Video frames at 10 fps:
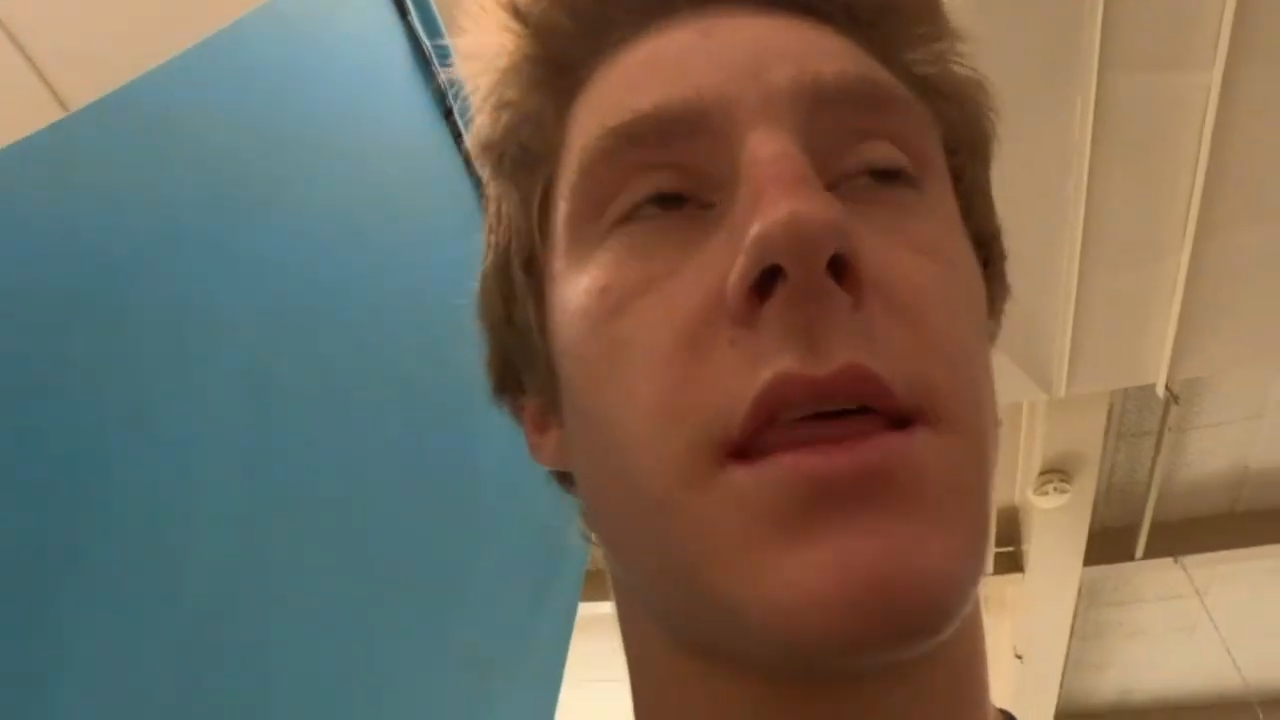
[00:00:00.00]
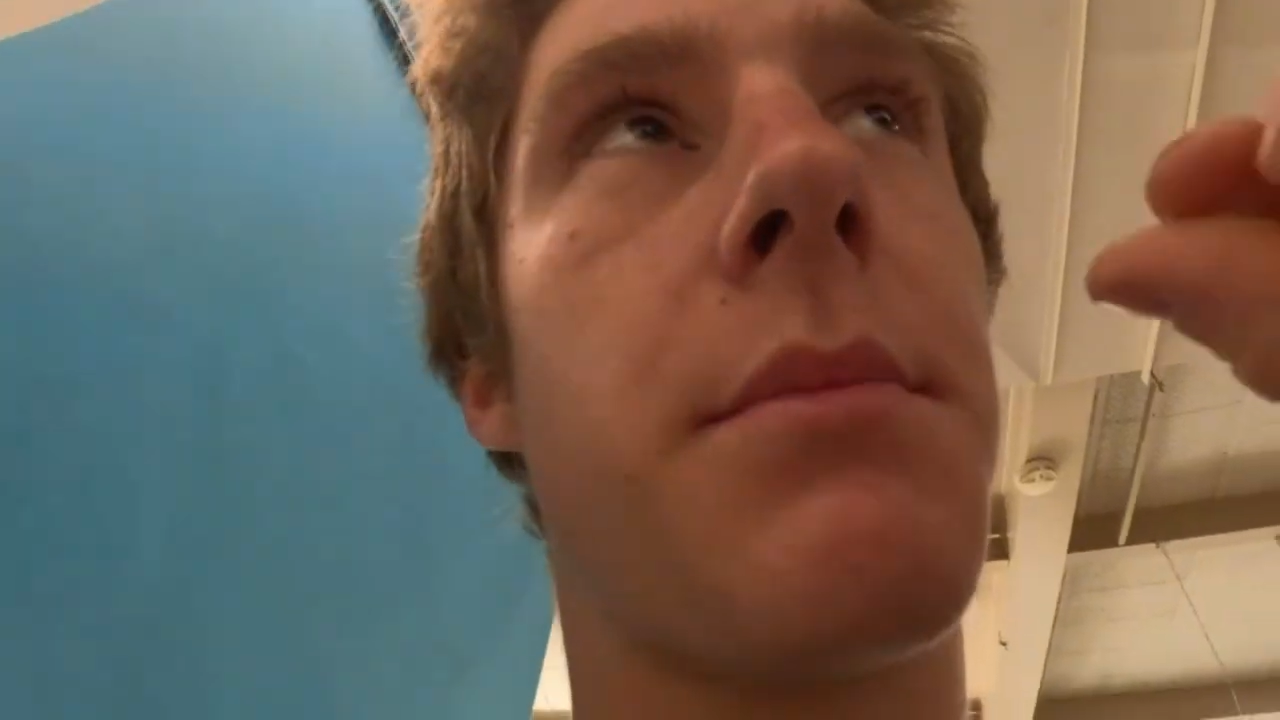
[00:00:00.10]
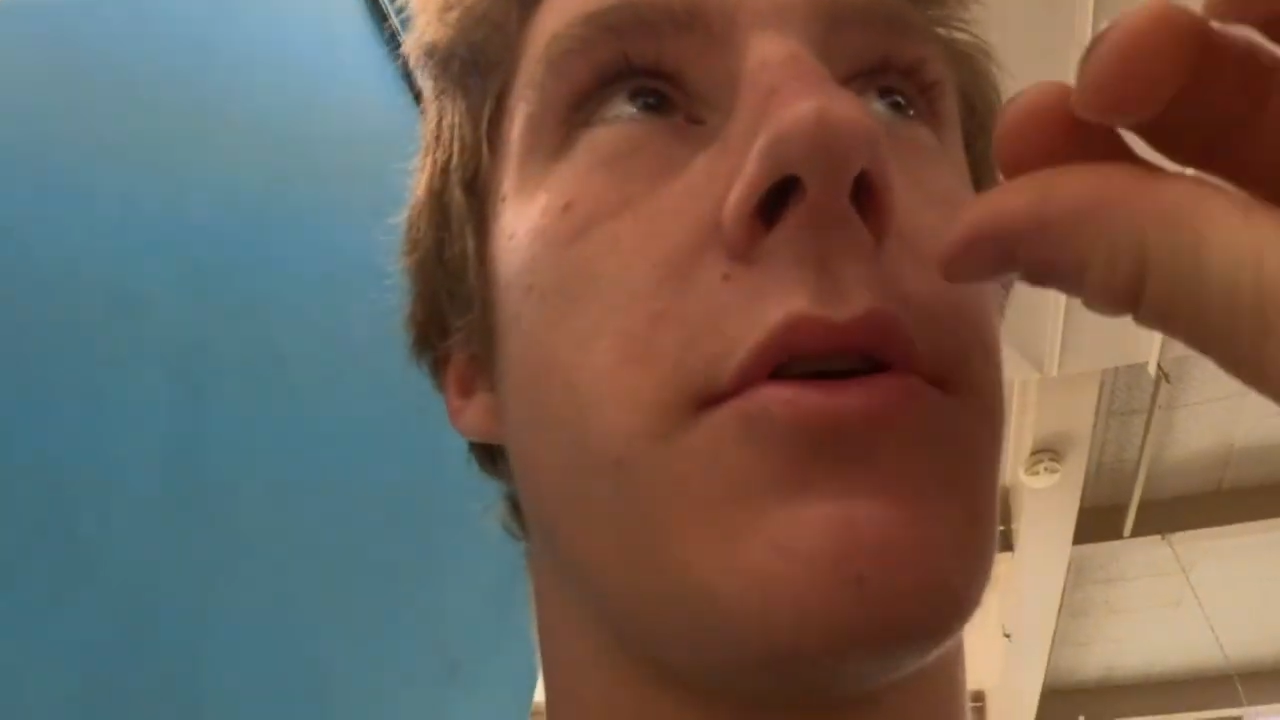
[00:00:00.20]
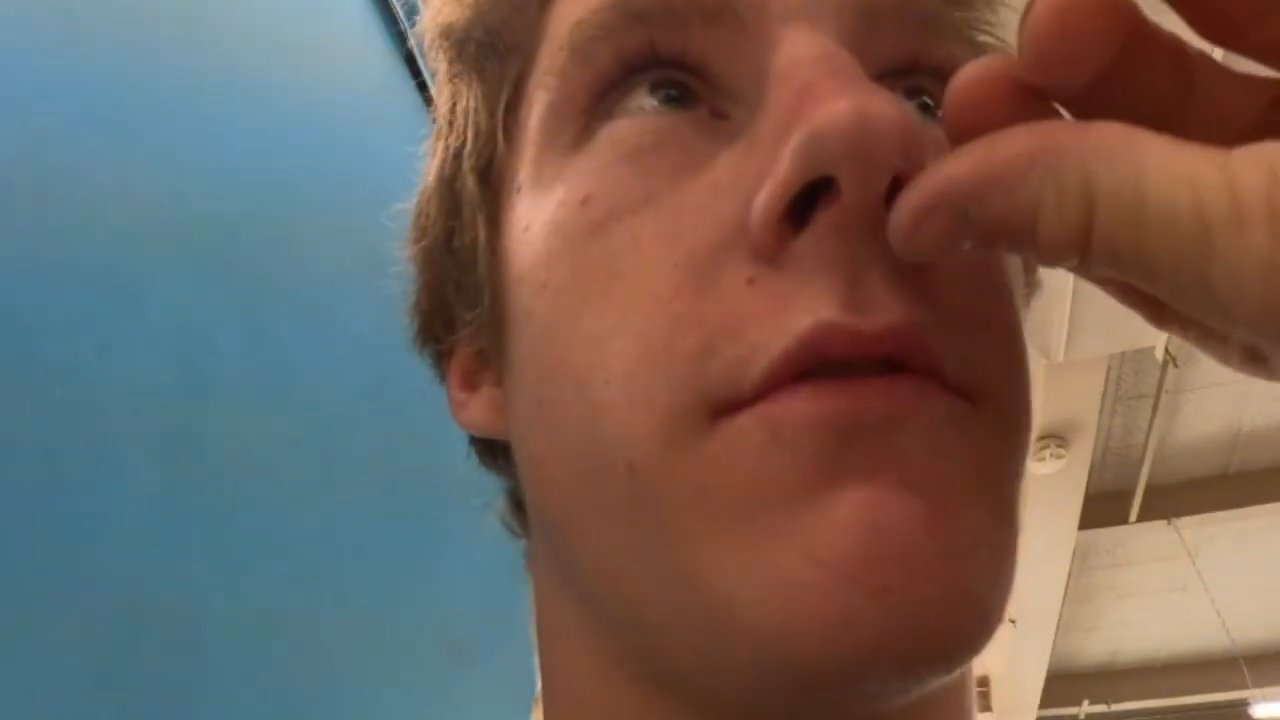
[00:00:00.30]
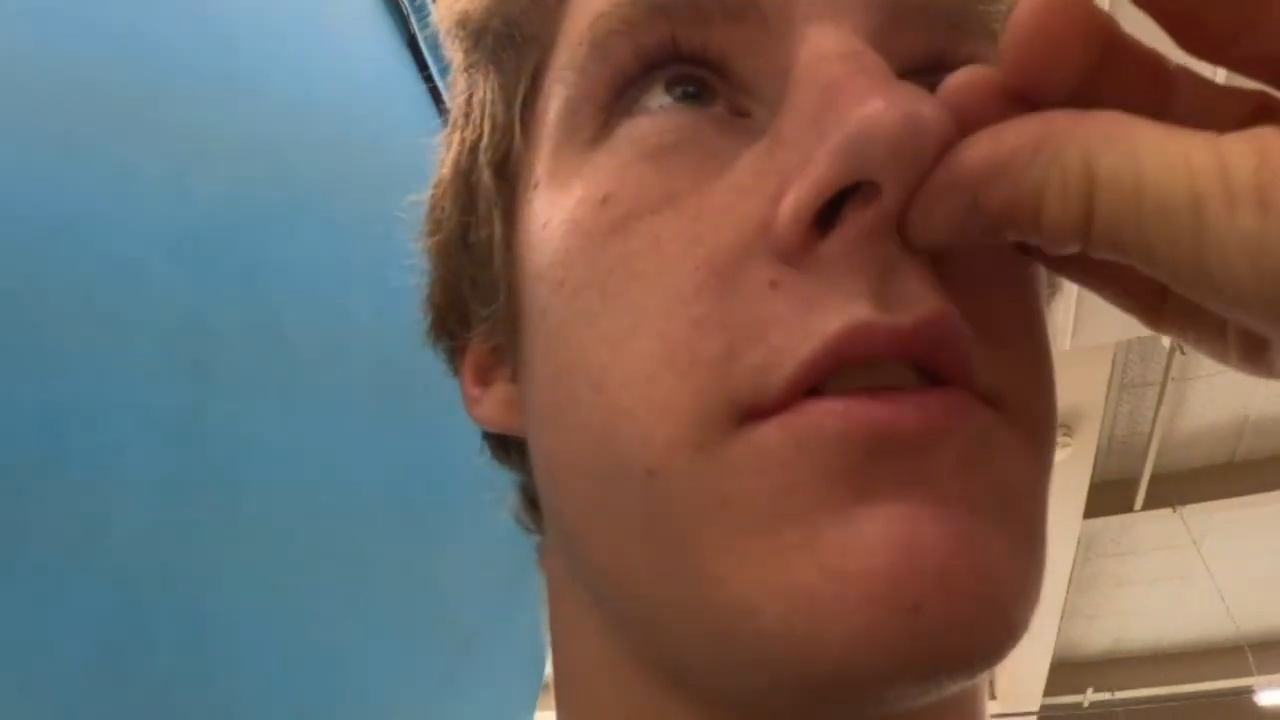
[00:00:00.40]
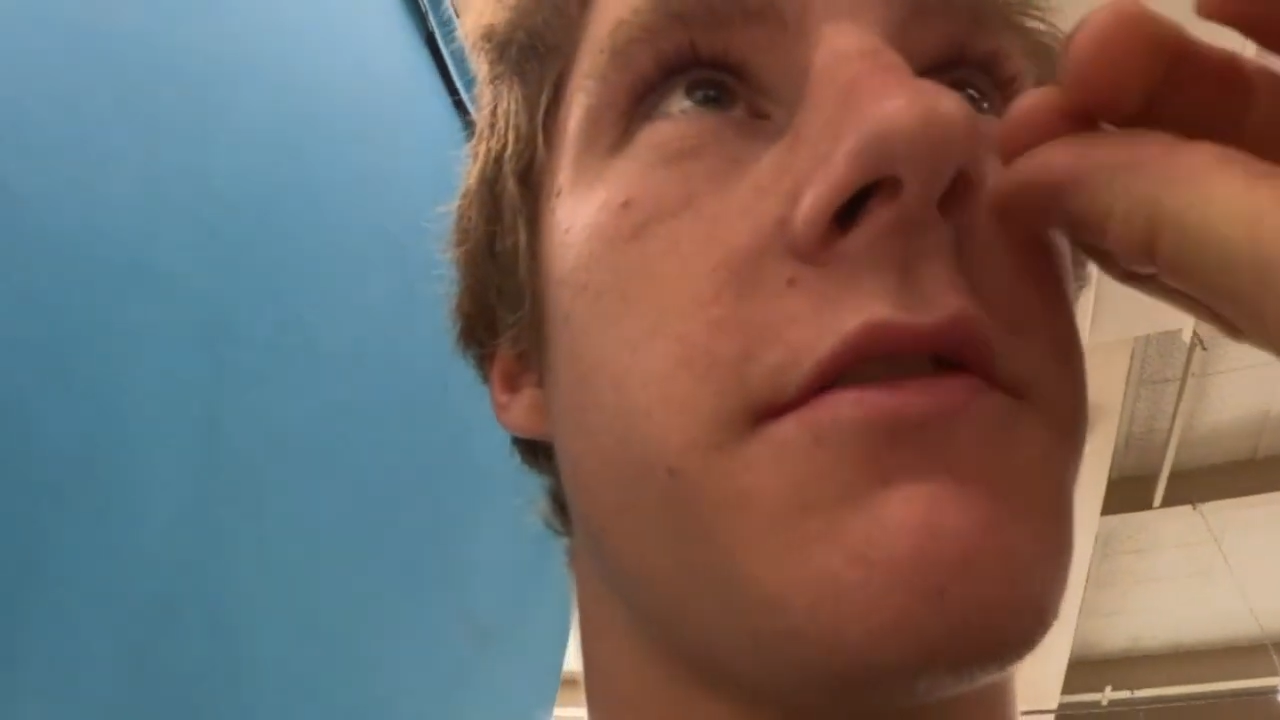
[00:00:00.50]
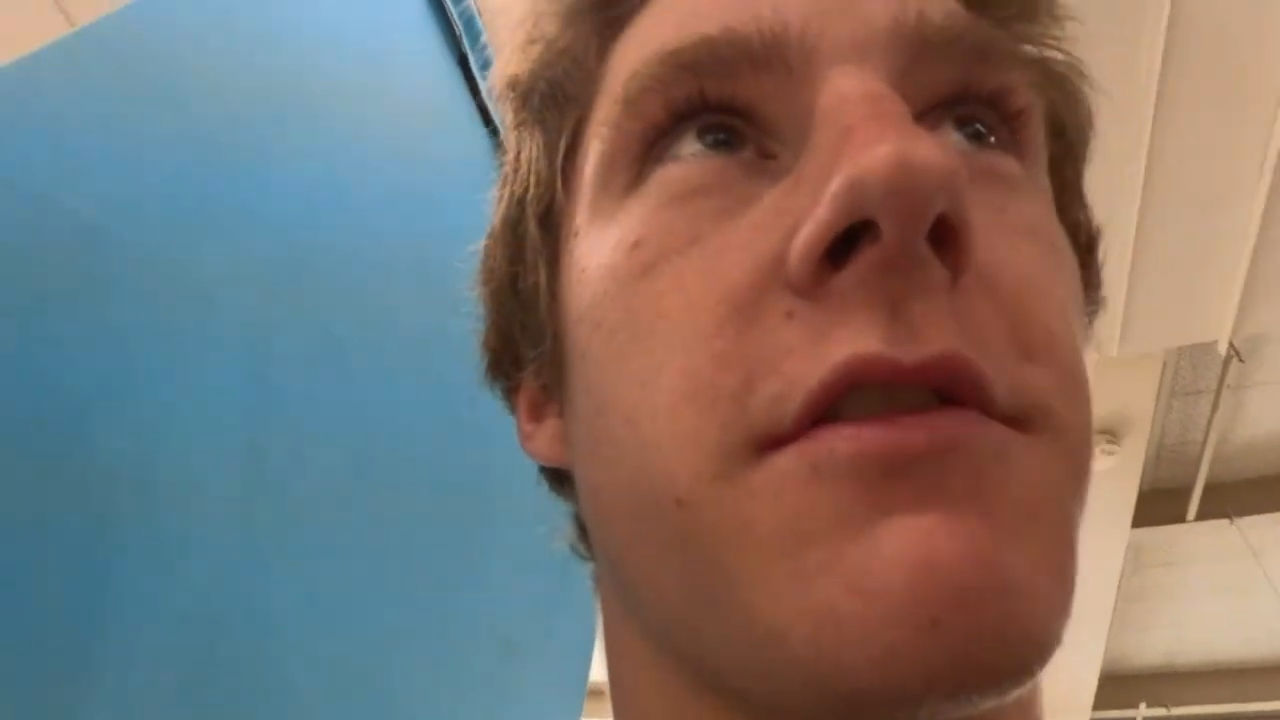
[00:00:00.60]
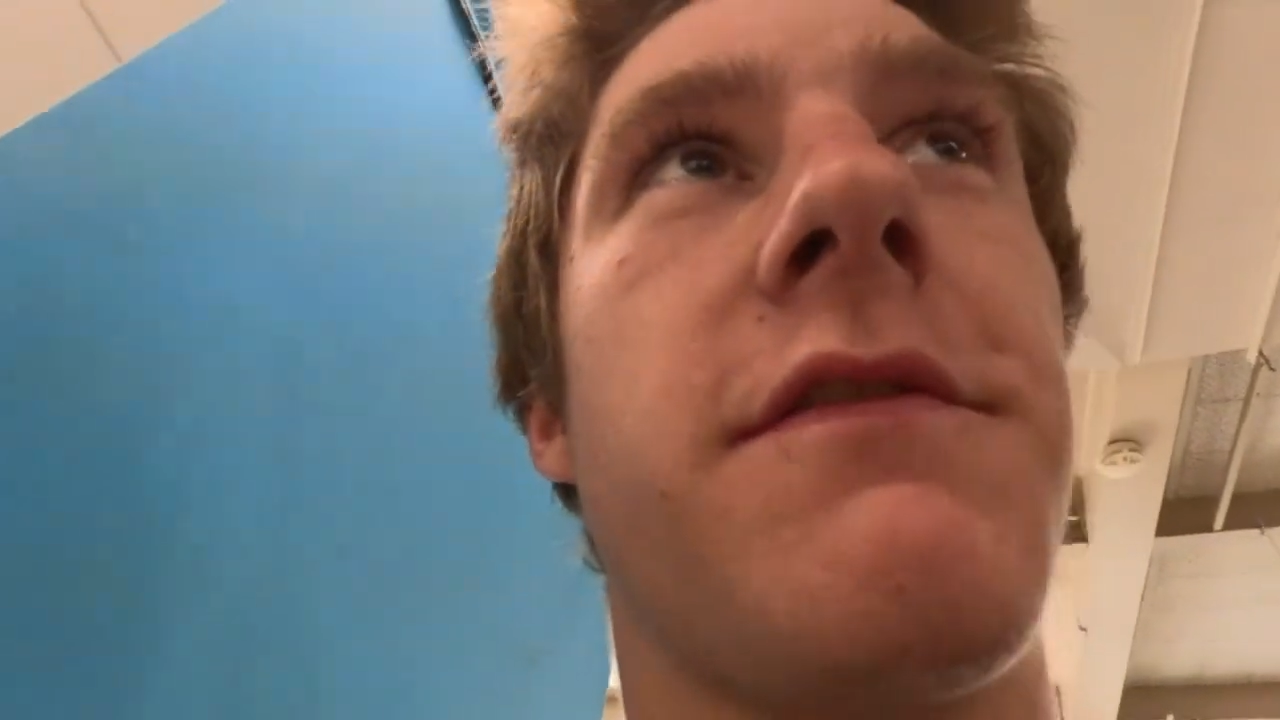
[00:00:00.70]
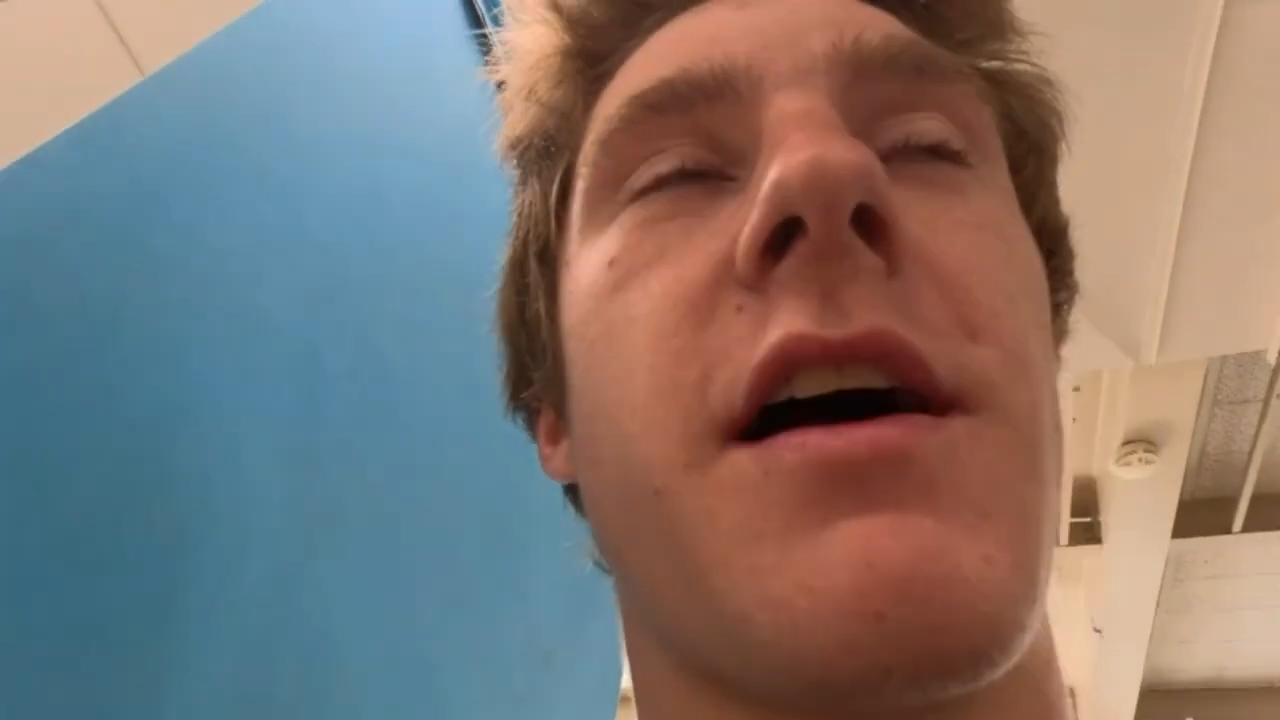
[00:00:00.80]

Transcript: They've been over there for